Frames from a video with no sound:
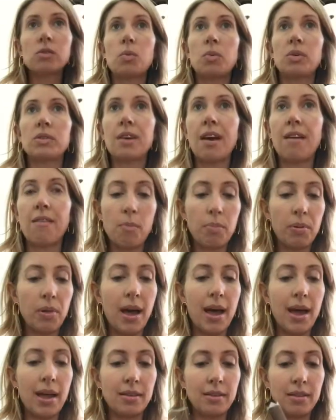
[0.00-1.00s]
So once I've
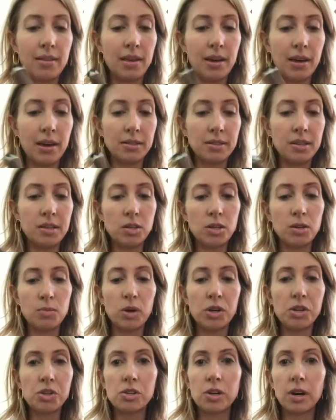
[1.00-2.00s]
applied the tinted
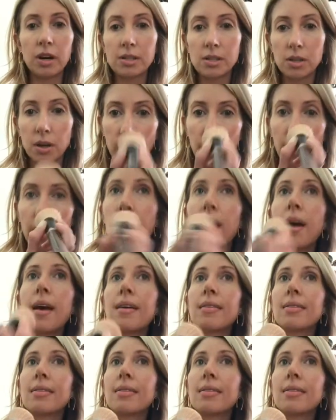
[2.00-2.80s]
moisturizer,